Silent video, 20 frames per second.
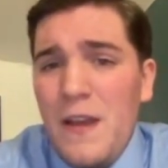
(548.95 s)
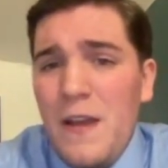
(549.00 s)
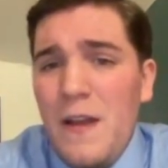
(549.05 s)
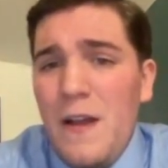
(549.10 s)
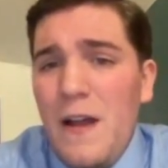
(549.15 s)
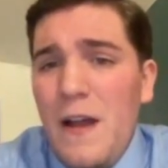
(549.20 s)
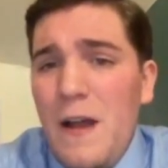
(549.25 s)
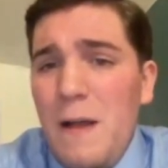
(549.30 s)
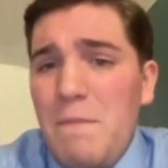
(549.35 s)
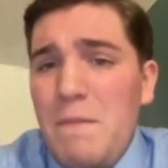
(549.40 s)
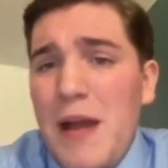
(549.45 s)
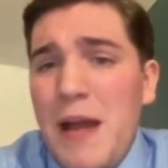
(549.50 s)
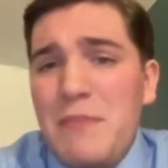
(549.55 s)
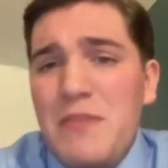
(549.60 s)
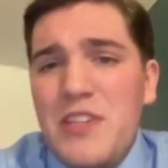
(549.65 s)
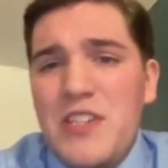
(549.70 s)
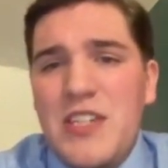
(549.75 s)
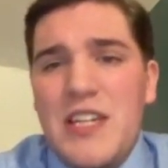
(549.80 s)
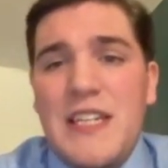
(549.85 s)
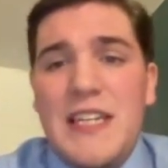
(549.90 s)

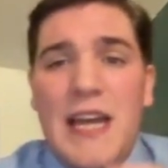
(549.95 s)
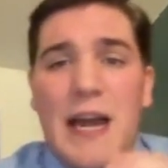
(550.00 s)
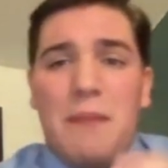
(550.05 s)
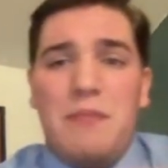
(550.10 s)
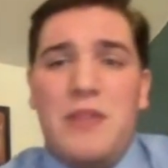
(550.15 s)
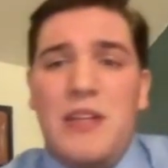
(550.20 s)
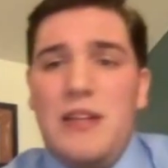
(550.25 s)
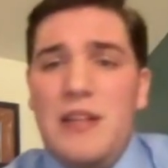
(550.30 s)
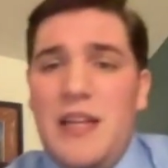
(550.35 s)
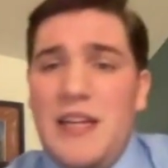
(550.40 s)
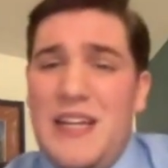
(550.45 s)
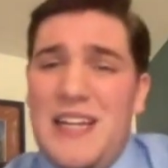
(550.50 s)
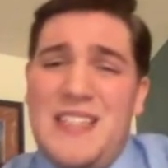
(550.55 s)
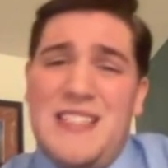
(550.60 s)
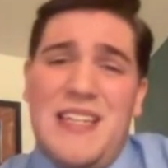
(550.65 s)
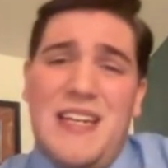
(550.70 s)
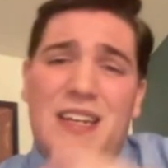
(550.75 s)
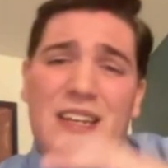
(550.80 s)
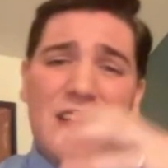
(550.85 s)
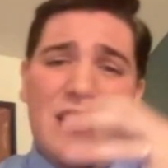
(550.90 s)
Baptists adapt it, like I
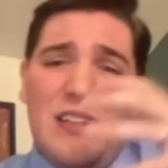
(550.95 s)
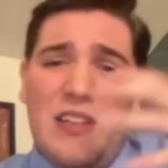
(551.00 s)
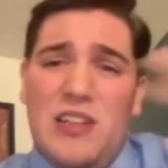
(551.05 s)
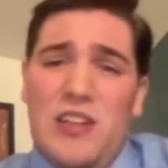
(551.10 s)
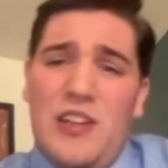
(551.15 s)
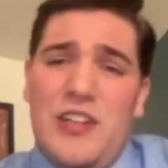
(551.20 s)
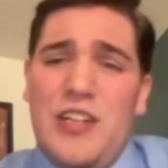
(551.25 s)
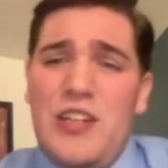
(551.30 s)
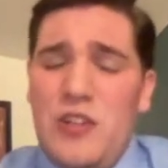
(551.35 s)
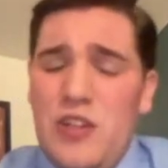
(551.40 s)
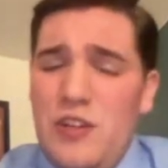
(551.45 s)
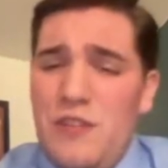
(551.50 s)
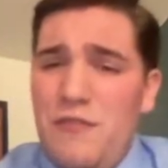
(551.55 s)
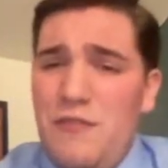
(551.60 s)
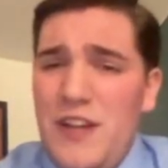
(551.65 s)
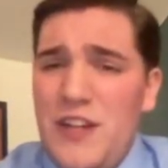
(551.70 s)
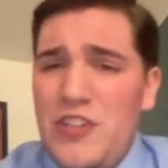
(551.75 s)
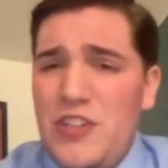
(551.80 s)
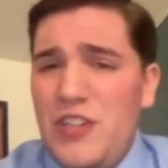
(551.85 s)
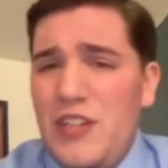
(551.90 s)
said, into the London
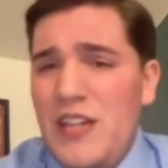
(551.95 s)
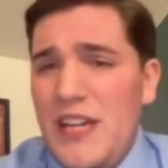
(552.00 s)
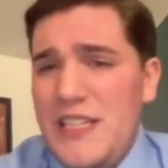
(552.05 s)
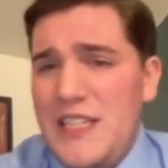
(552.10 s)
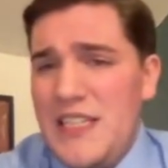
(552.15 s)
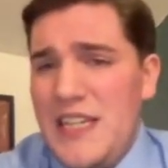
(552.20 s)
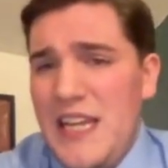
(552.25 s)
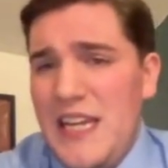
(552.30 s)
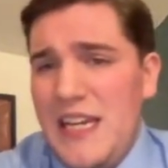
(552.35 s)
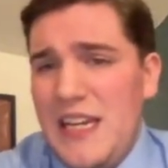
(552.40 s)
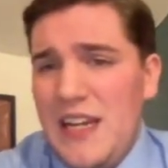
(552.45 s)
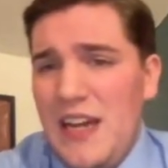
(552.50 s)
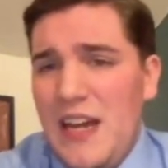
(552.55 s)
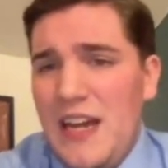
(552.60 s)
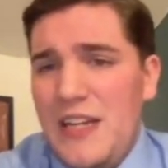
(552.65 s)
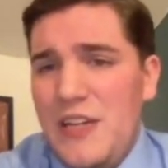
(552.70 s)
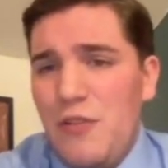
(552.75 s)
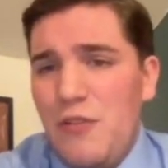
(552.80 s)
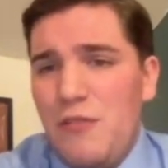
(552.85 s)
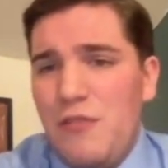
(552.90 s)
Confession
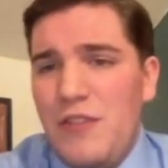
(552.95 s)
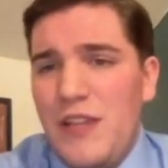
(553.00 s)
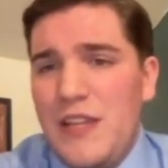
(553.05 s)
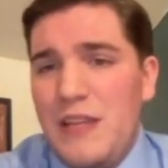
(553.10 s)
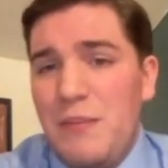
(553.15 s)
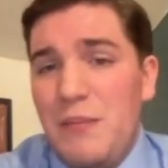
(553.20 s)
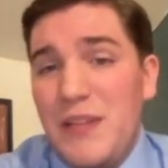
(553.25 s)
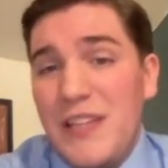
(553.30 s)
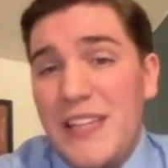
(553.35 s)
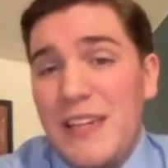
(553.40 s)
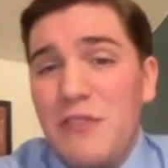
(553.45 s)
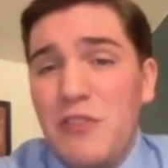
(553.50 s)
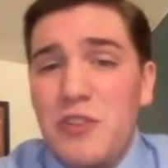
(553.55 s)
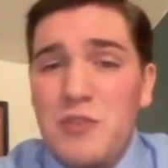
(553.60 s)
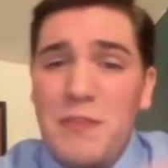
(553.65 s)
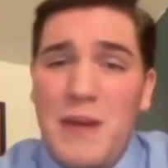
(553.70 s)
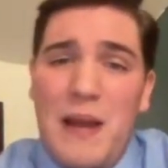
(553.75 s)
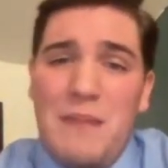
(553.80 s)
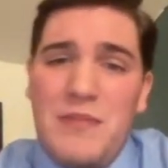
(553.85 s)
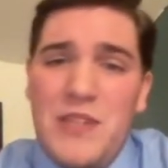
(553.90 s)
1989 to reflect believers'
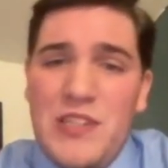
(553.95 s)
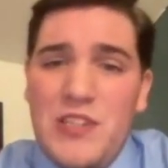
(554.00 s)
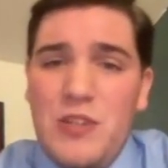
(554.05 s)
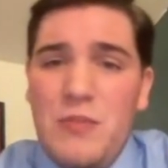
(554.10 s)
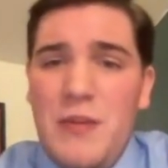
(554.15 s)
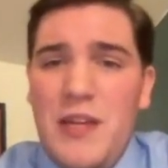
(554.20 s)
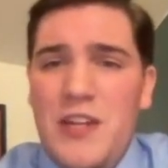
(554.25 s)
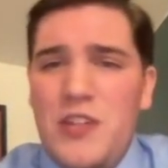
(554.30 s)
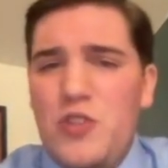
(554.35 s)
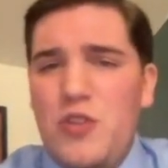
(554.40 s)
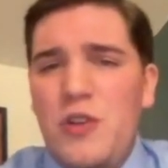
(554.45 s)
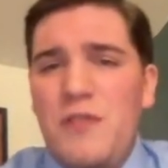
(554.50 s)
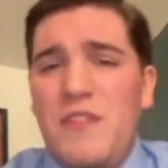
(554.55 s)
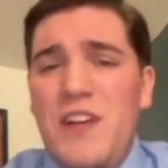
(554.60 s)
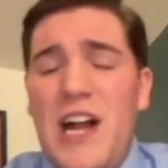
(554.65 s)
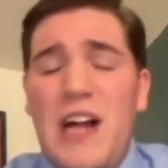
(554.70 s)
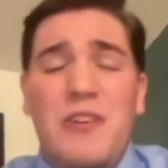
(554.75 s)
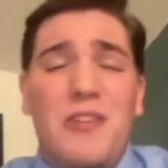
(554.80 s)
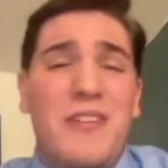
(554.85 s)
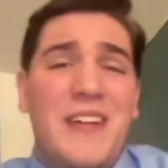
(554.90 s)
baptism in a sort of
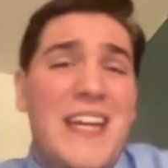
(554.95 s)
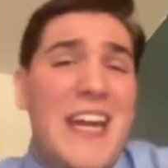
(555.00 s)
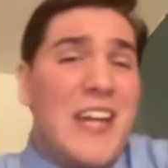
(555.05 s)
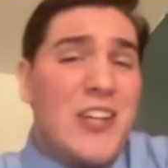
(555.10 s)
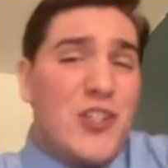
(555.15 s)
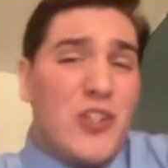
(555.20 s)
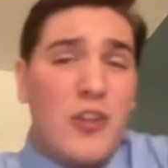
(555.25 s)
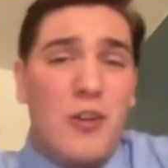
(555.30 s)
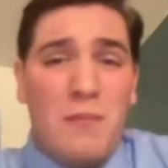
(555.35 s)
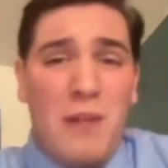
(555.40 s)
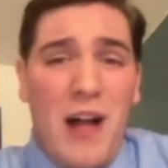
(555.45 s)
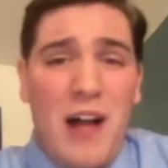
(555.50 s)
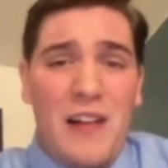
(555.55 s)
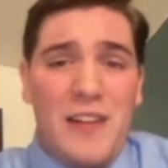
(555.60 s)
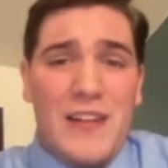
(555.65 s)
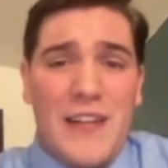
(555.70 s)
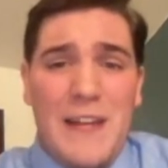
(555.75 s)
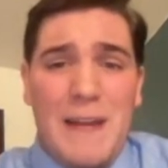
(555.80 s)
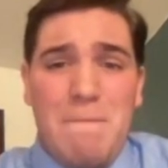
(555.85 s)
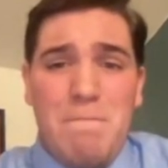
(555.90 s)
congregational
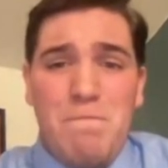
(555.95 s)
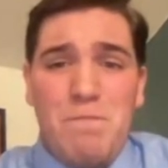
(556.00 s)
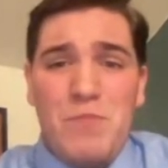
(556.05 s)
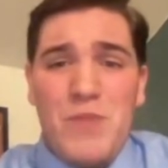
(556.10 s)
polity.